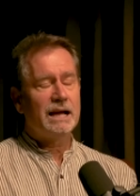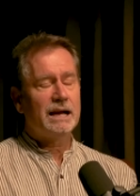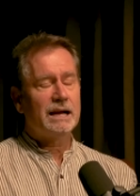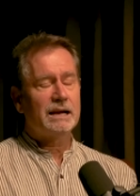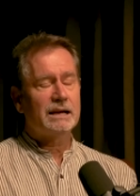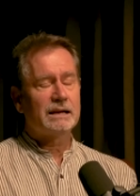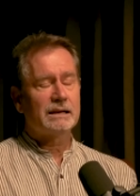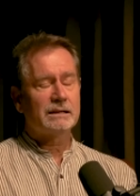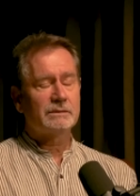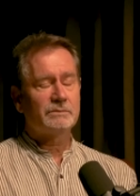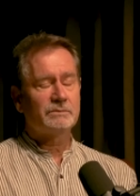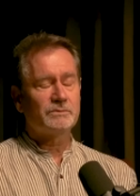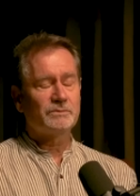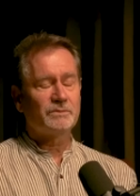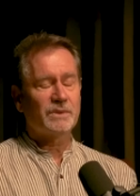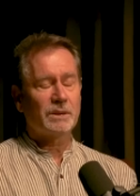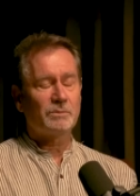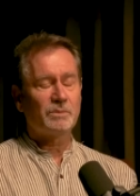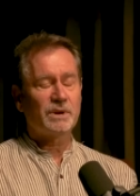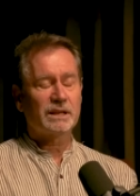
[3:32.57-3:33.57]

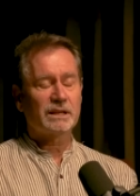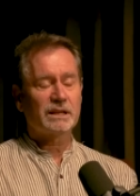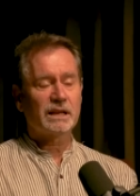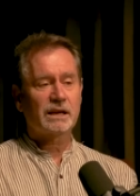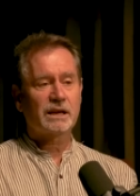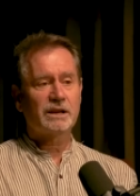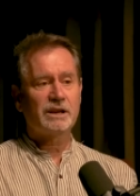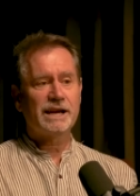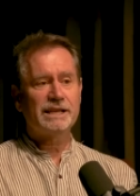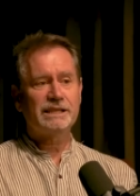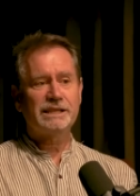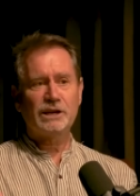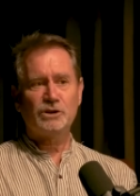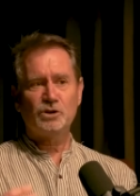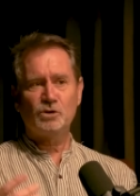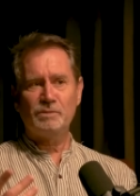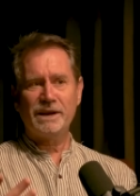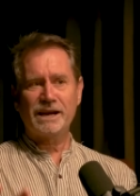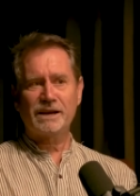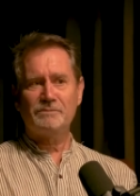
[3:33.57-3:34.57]
But can I take
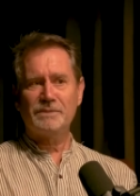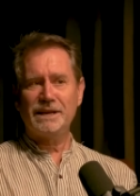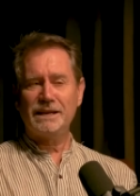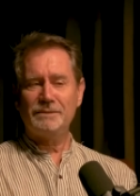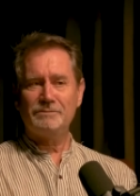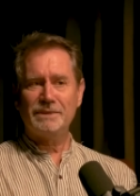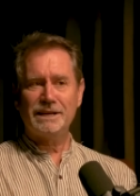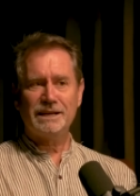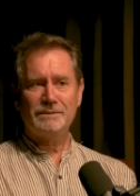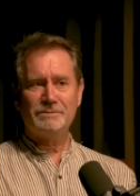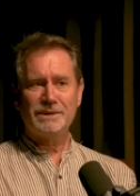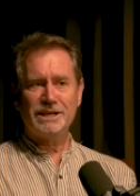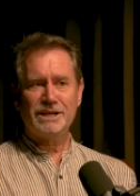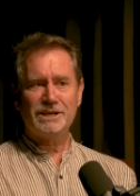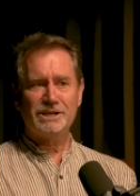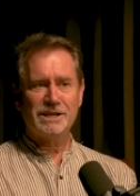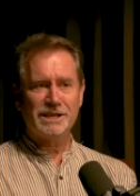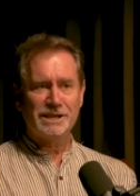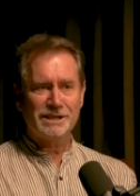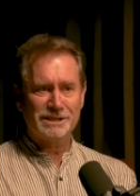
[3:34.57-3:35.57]
you back many, many, many
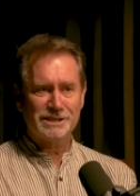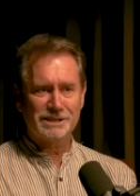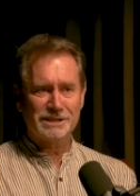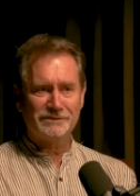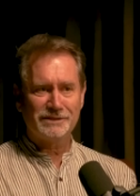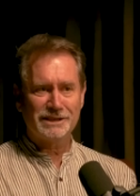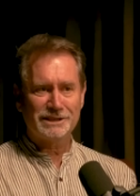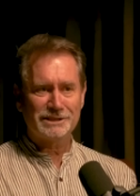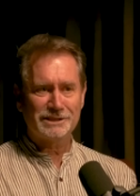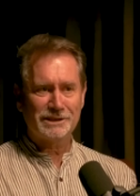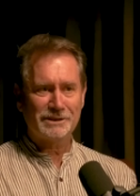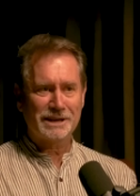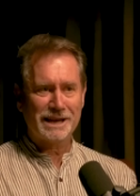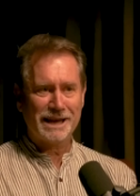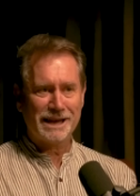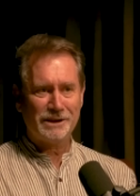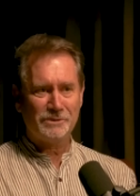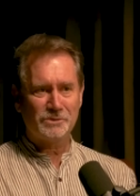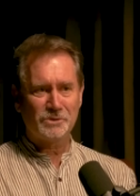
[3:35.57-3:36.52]
years, if that's okay,